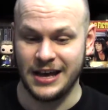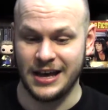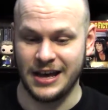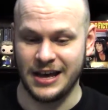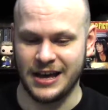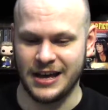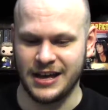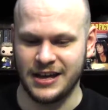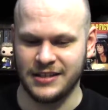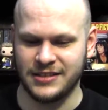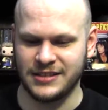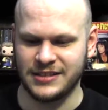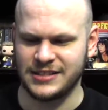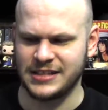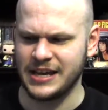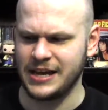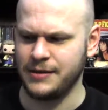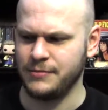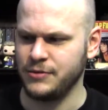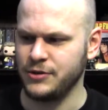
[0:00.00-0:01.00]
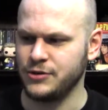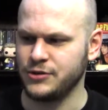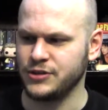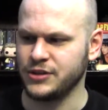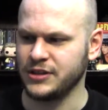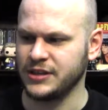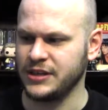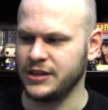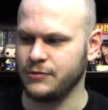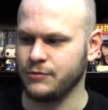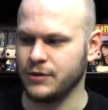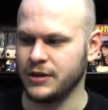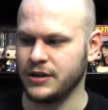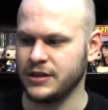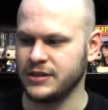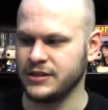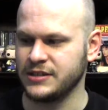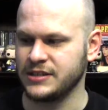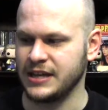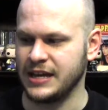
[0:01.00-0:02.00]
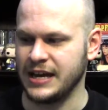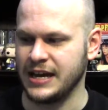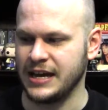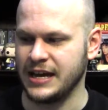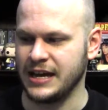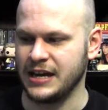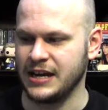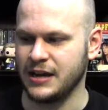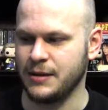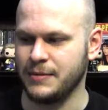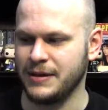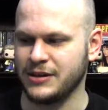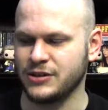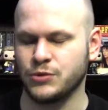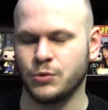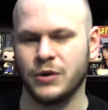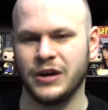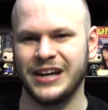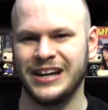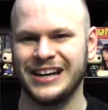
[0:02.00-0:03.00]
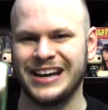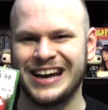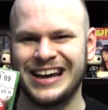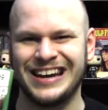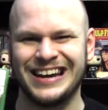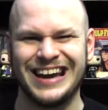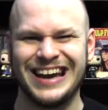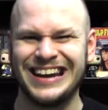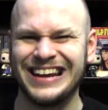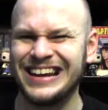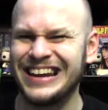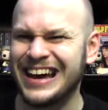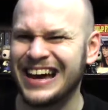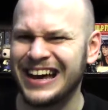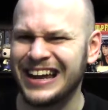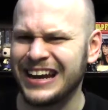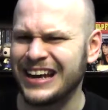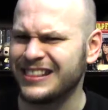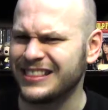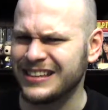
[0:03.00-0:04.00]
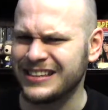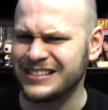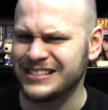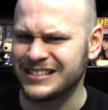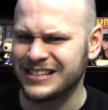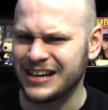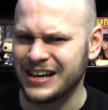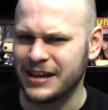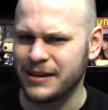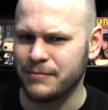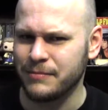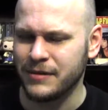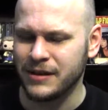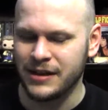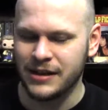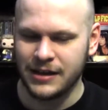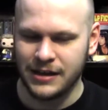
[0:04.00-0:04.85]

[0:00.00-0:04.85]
This game usually runs at about $29.99 at this time.